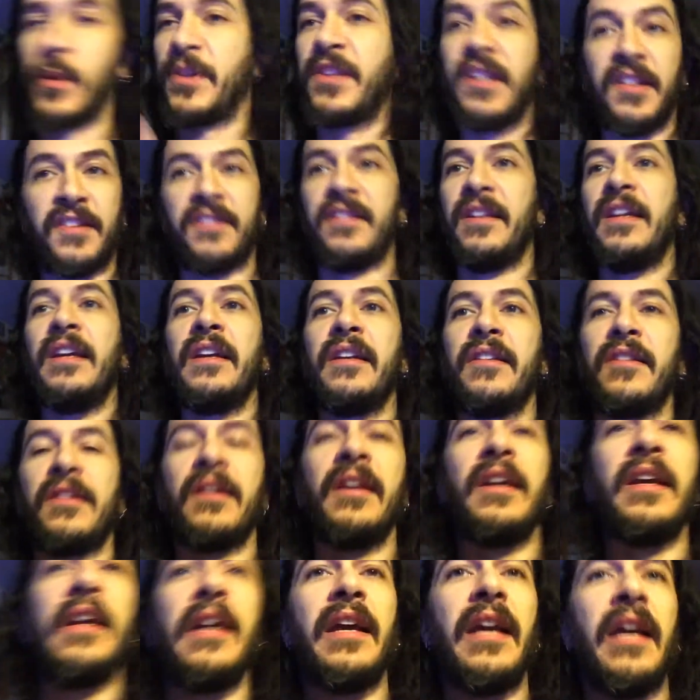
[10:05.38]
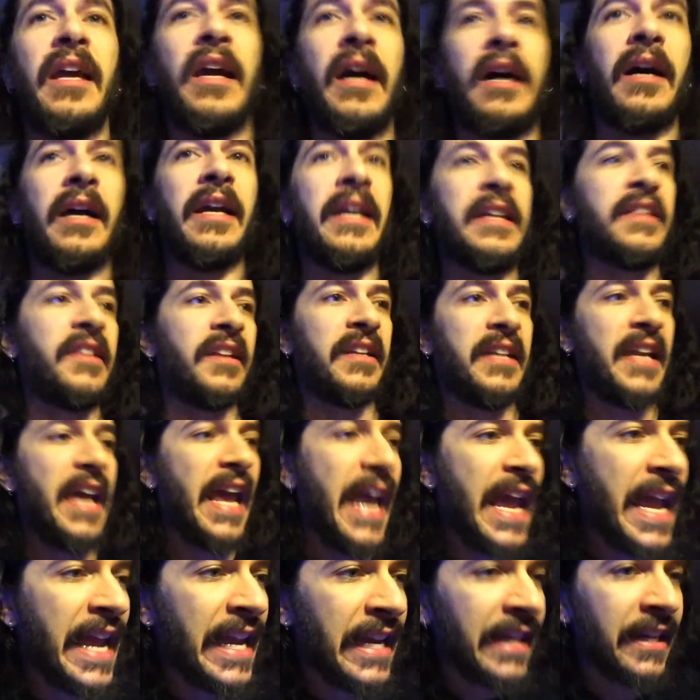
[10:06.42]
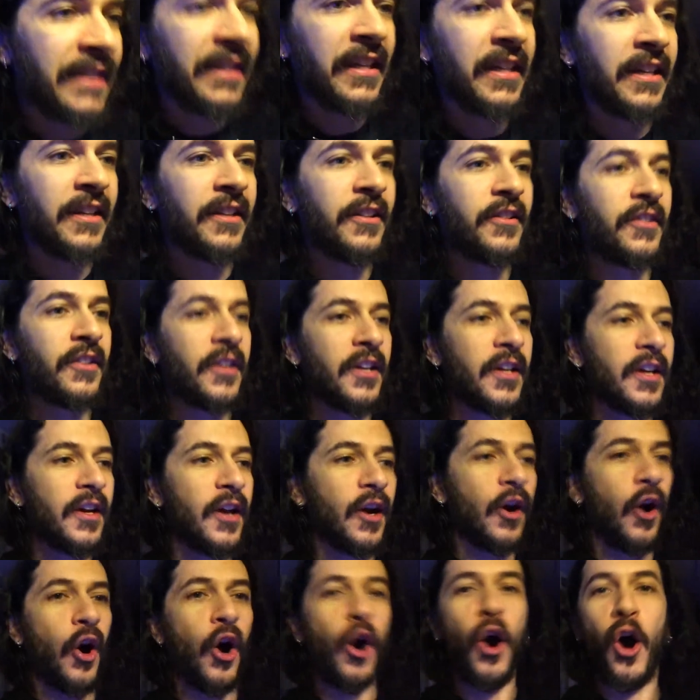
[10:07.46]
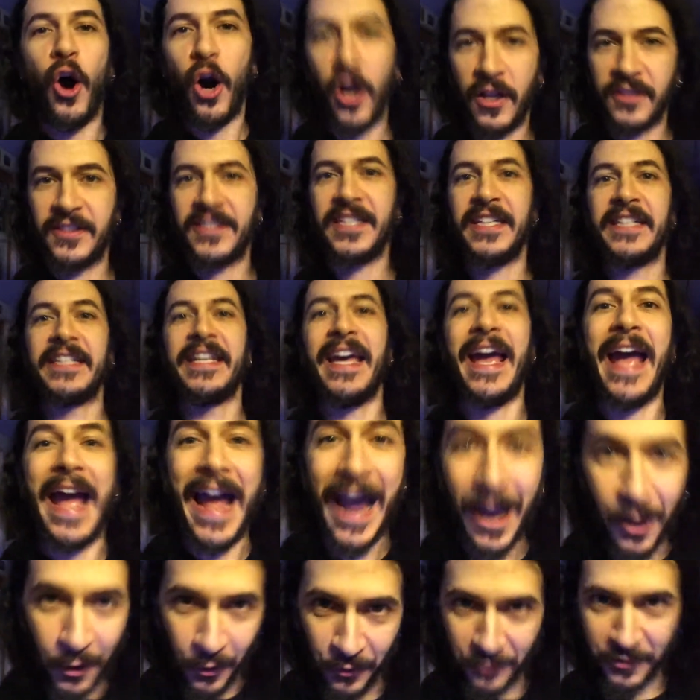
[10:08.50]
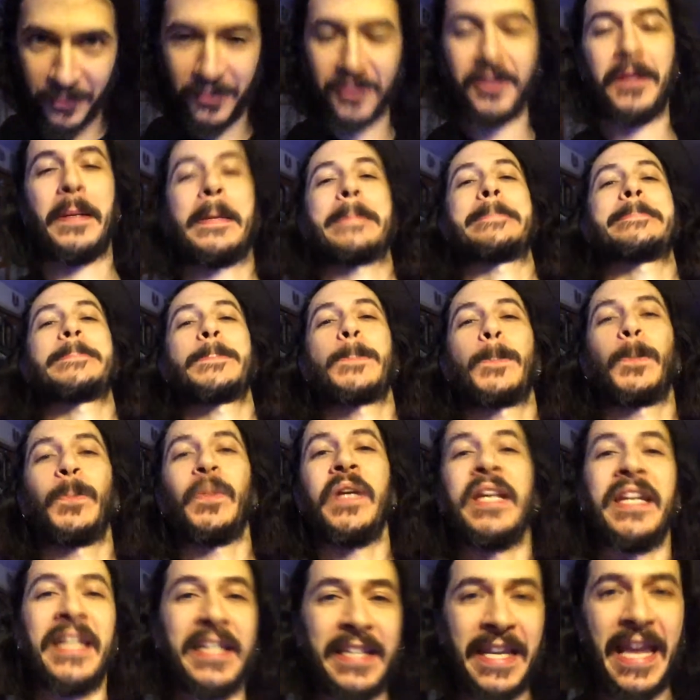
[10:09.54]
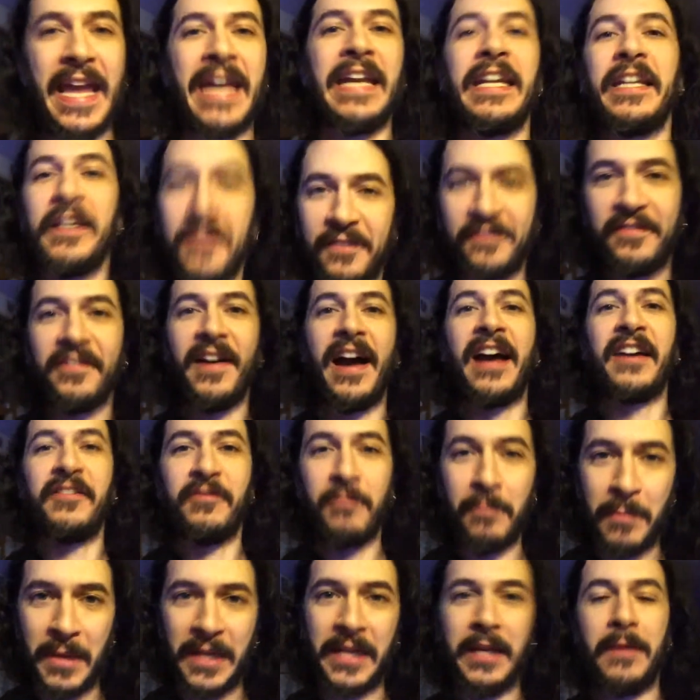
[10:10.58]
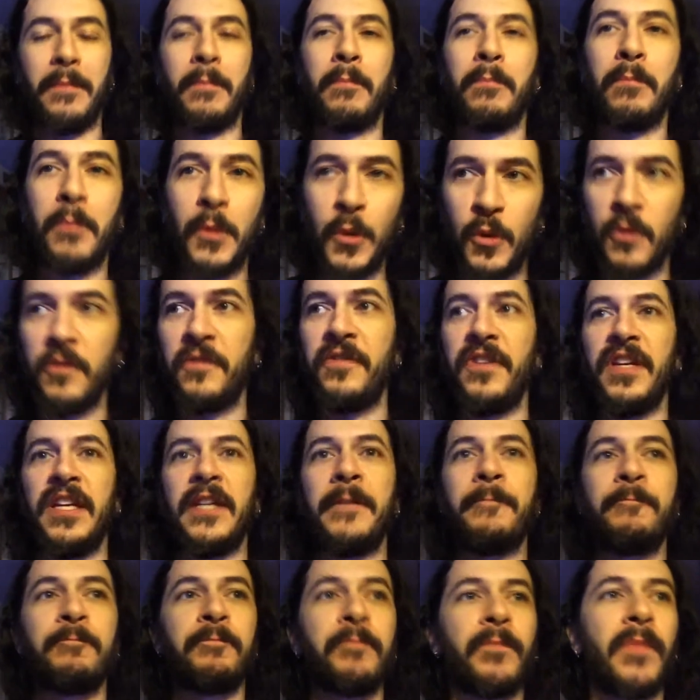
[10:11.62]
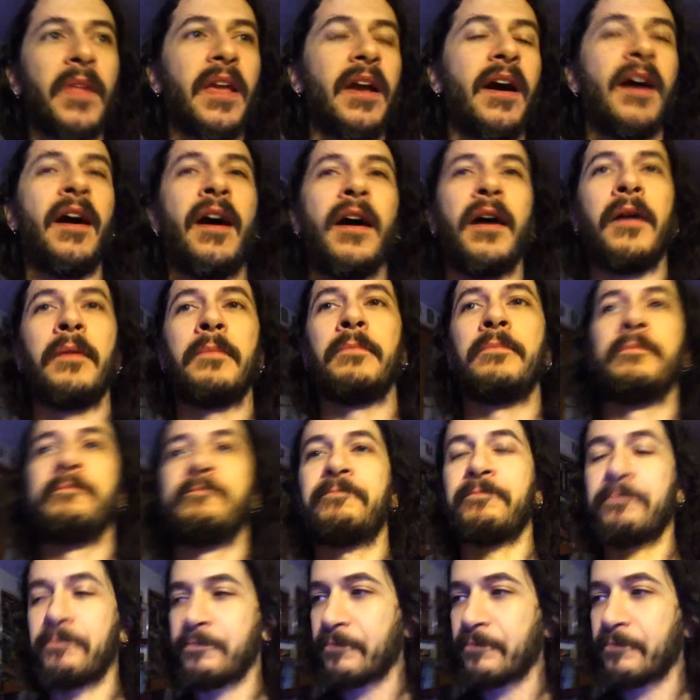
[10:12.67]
what this is. It's an 80s haunted house in an 85-minute movie. And